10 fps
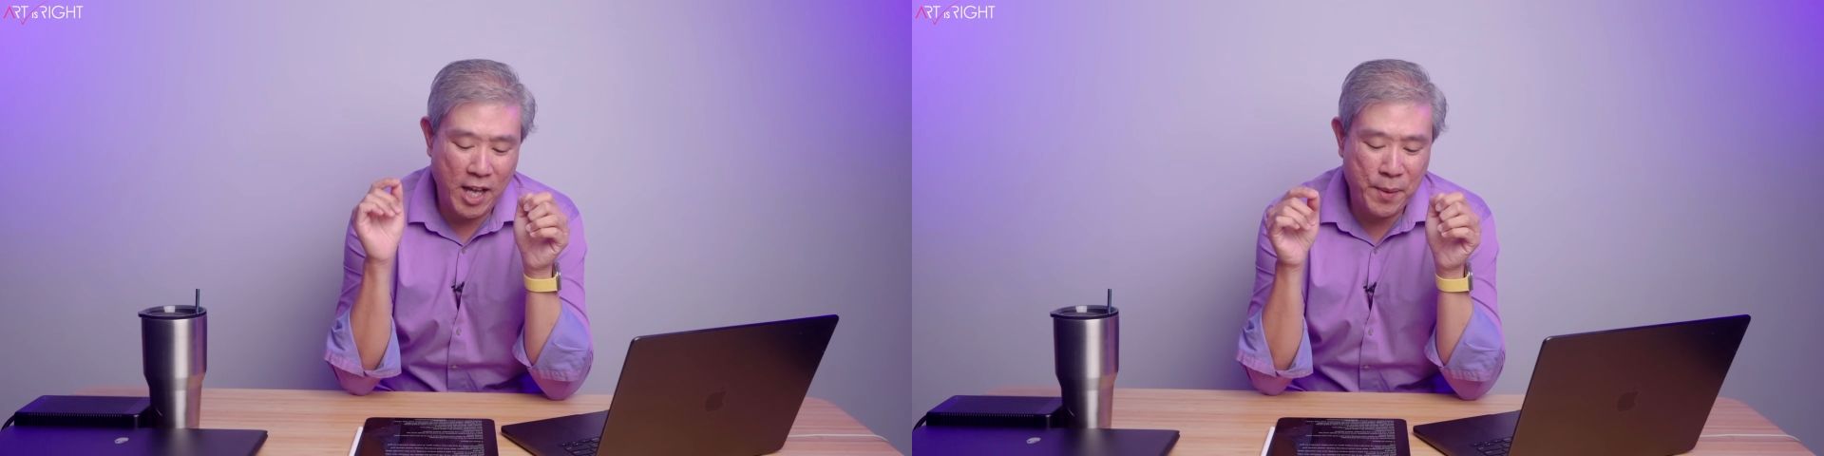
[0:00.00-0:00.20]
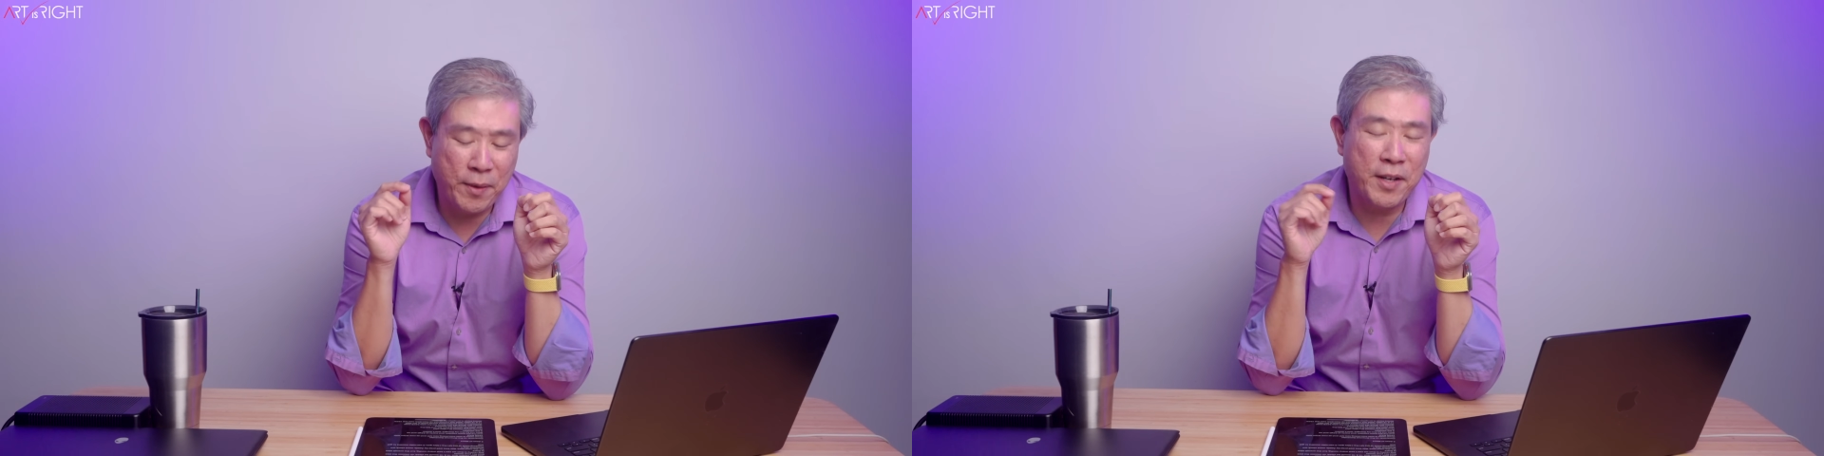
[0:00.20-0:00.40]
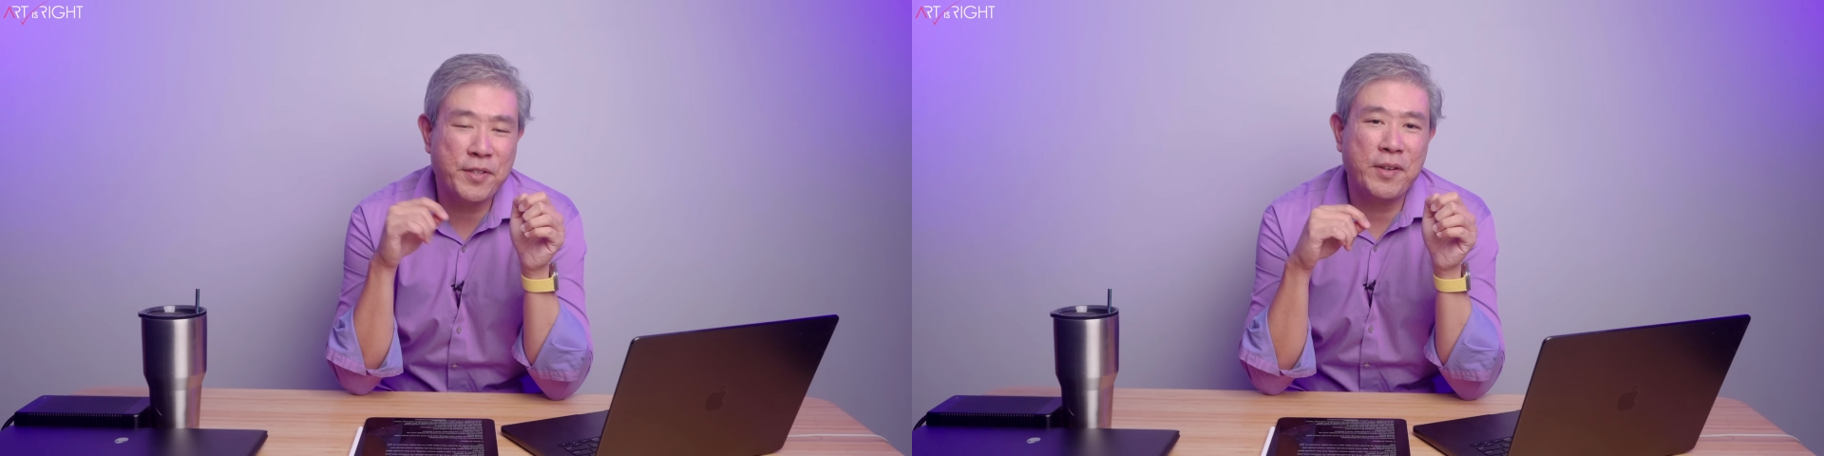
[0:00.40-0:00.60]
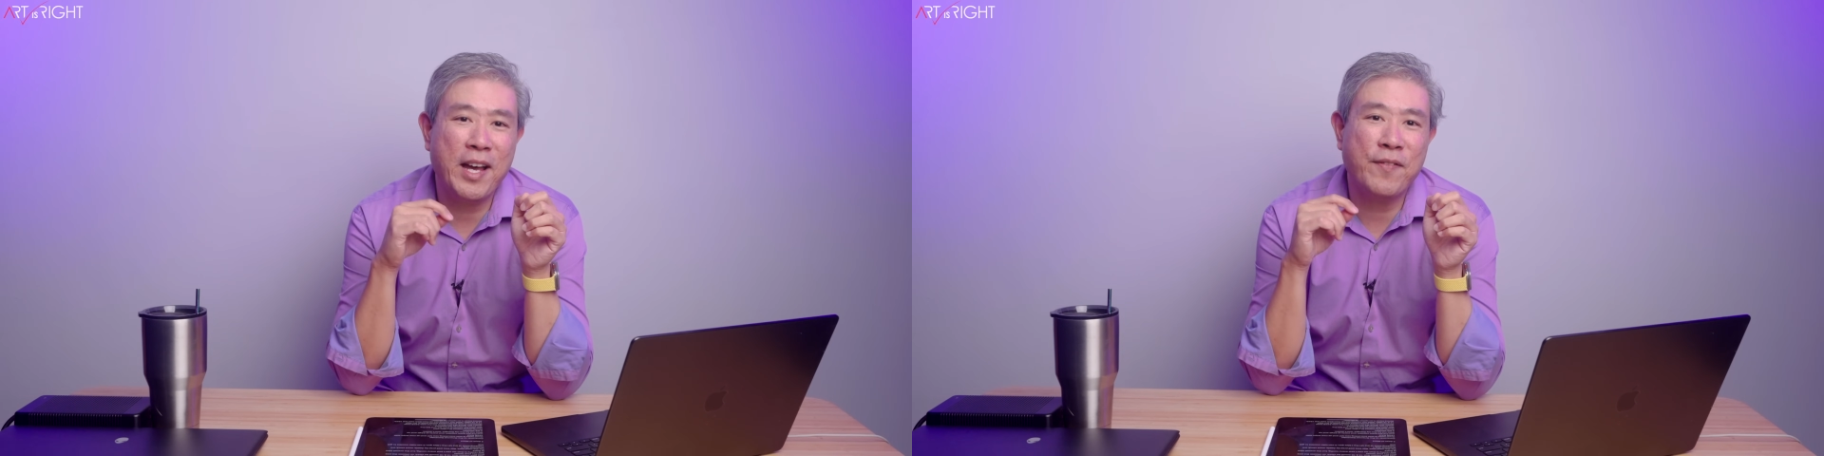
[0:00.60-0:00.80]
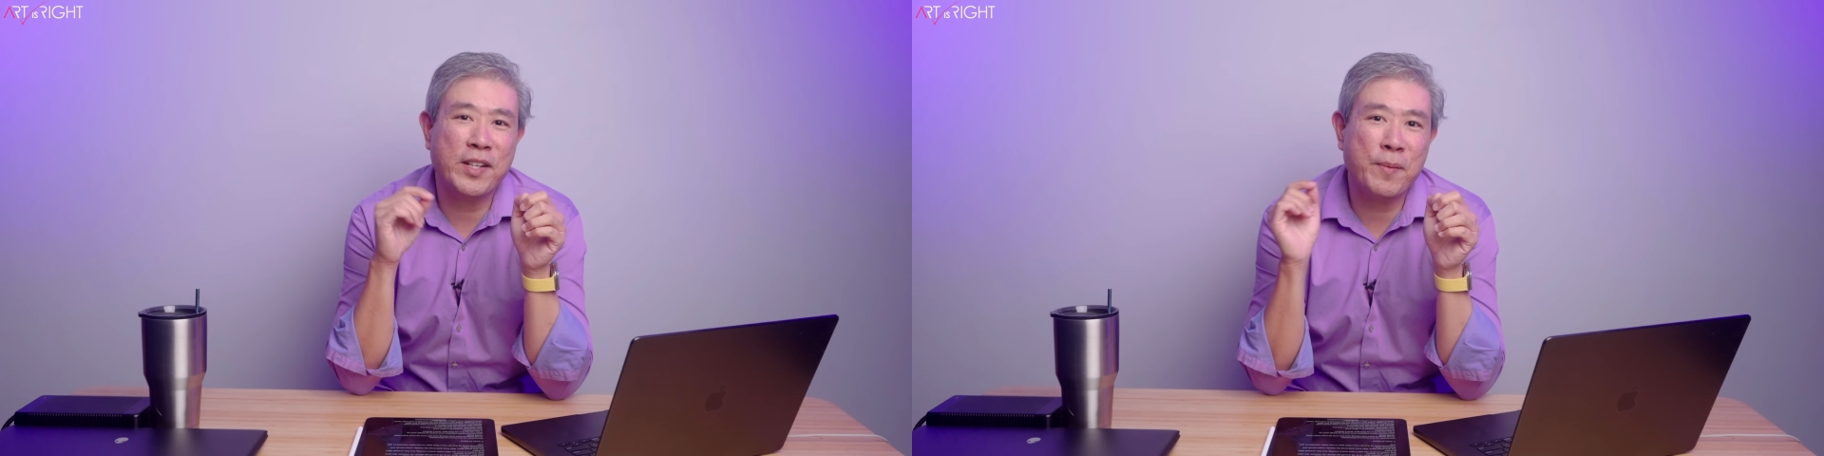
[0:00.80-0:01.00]
I will also
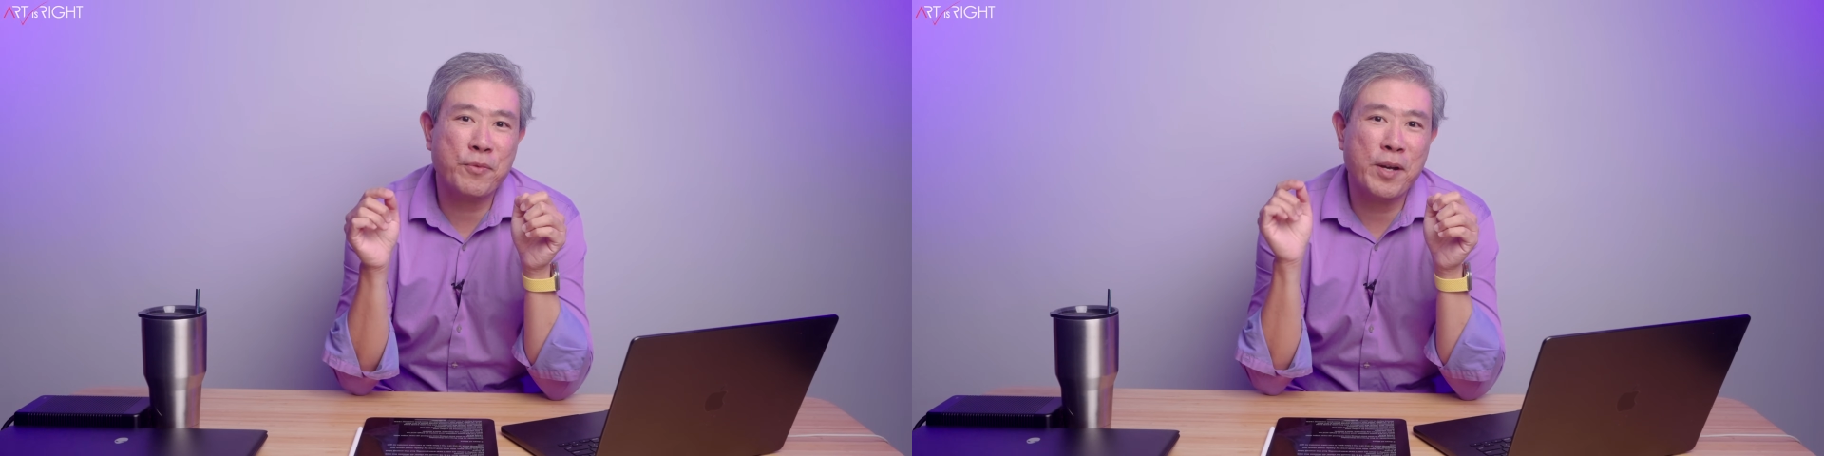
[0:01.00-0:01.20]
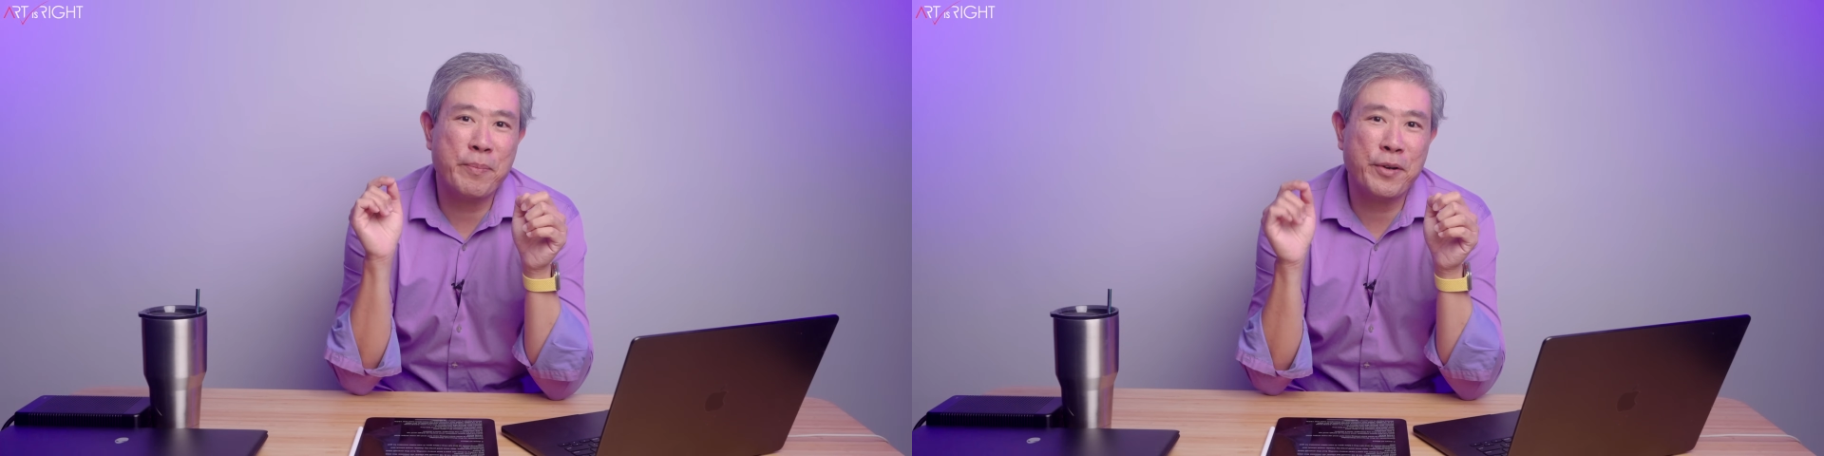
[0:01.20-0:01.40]
have an upgrade